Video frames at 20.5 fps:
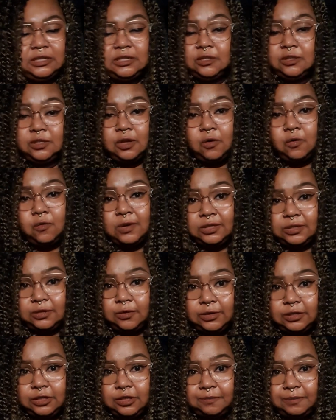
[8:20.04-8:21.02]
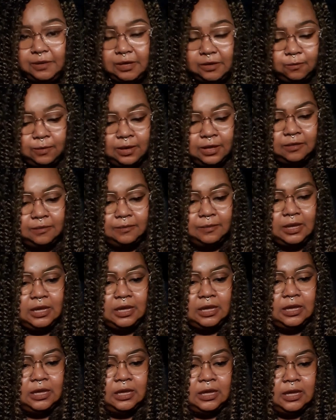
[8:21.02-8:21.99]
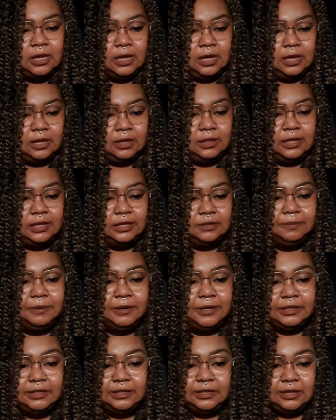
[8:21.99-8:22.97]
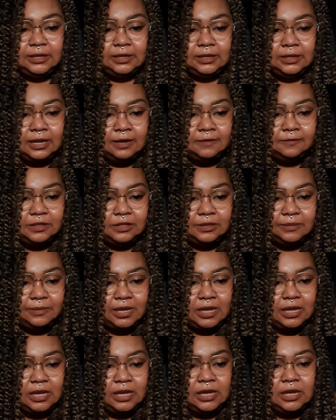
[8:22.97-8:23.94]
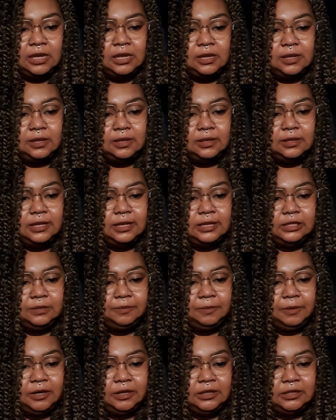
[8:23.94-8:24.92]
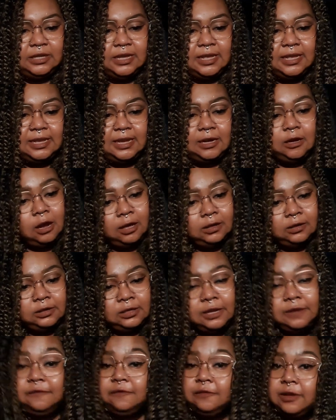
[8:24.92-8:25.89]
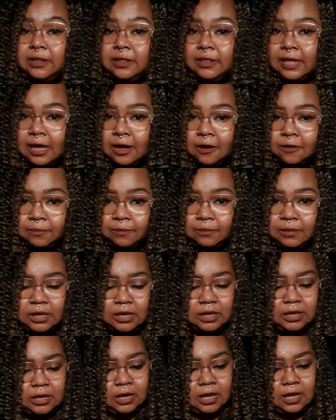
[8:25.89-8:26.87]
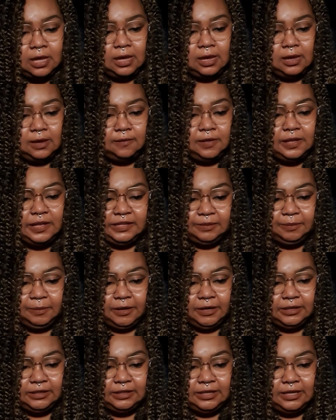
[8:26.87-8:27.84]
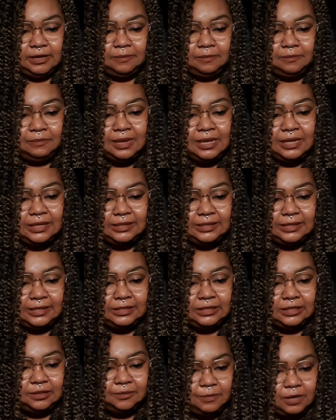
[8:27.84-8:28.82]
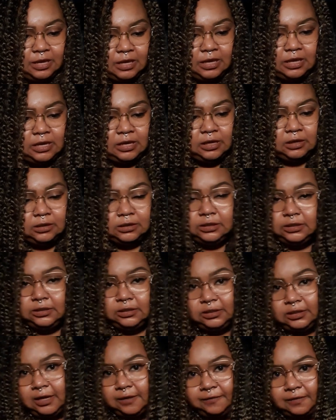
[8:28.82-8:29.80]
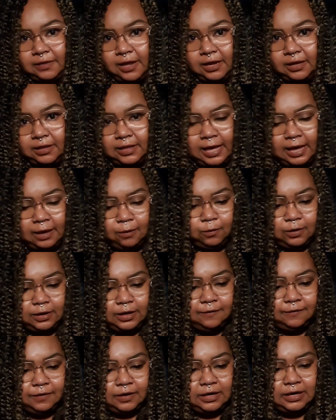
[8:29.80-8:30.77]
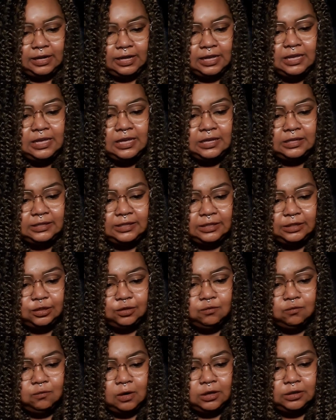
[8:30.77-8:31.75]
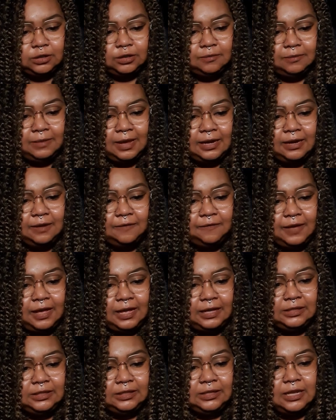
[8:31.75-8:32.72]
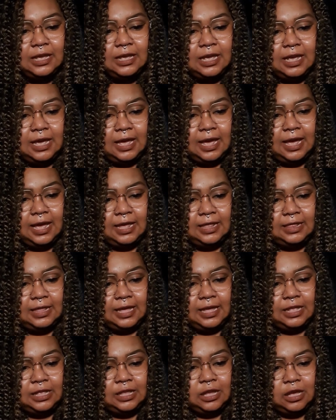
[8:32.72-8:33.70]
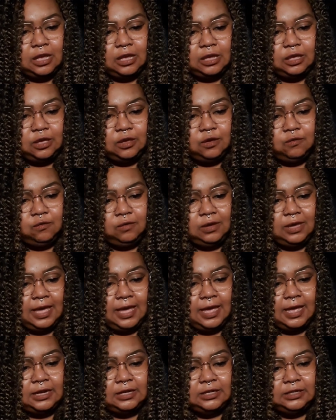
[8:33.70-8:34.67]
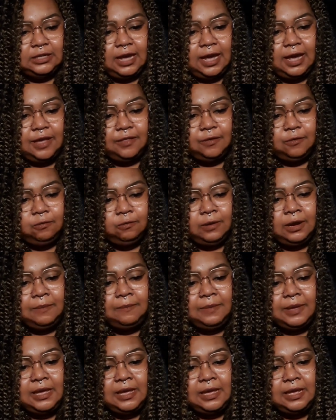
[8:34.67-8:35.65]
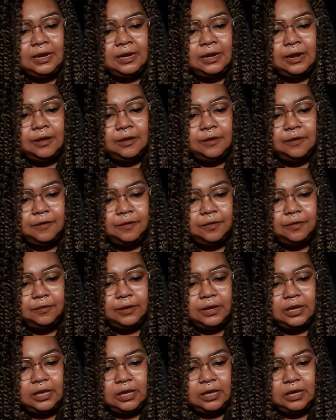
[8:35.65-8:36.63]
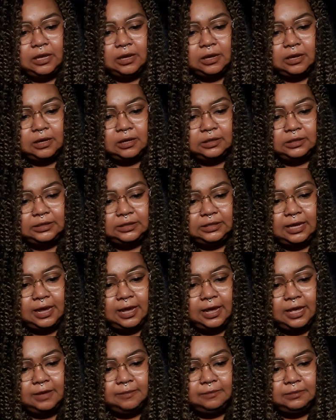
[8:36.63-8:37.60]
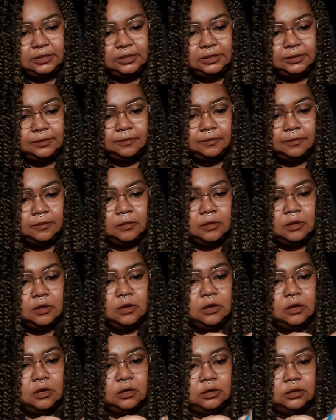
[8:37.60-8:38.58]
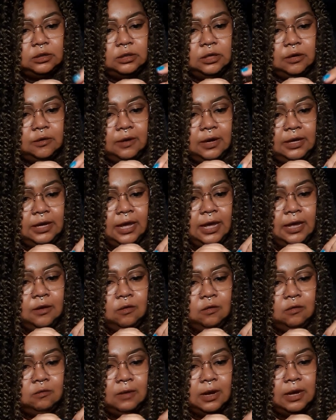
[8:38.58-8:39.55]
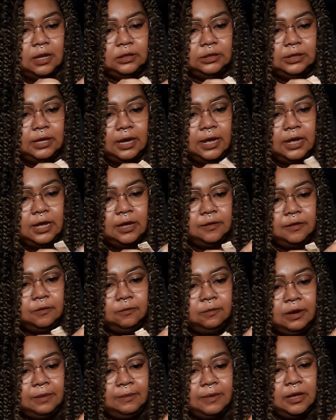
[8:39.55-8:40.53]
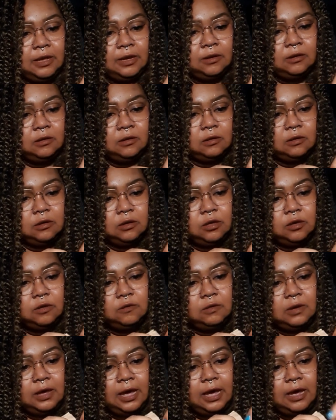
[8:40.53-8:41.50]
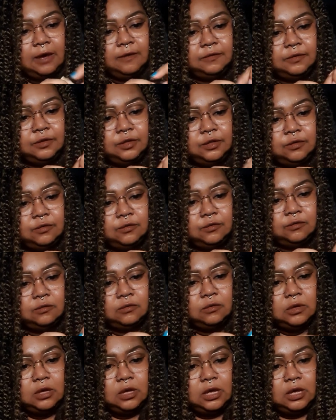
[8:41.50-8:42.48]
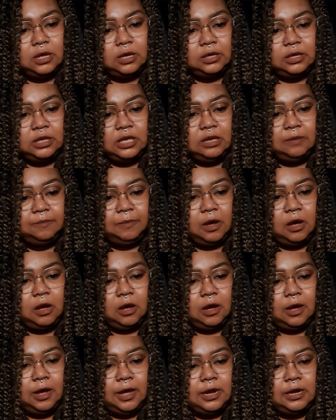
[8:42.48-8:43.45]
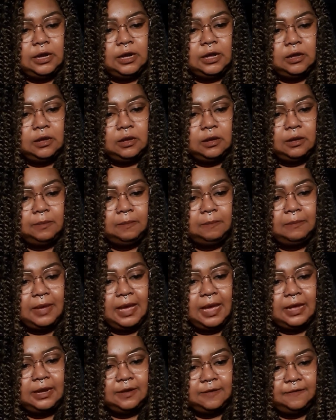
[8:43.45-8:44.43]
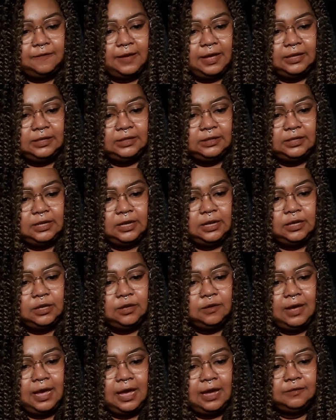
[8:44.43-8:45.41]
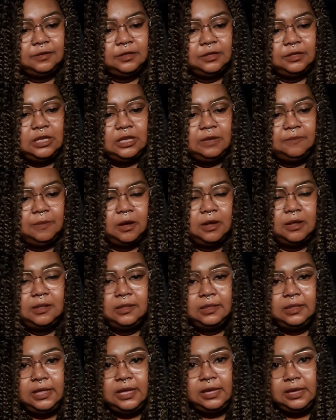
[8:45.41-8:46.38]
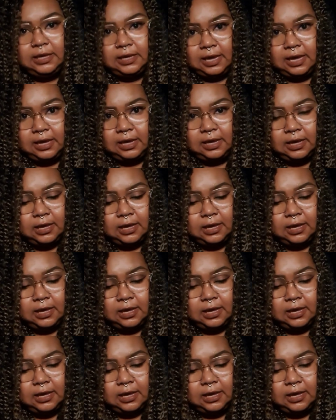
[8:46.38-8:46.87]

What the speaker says: always going to be with me. This person loves me. This person cannot live without me. This person misses me. Stuff like that. Whatever it is that you want to manifest. And then you can tie the ribbon 3 times. So again, while tying the ribbon, you have to keep on manifesting. You have to keep on thinking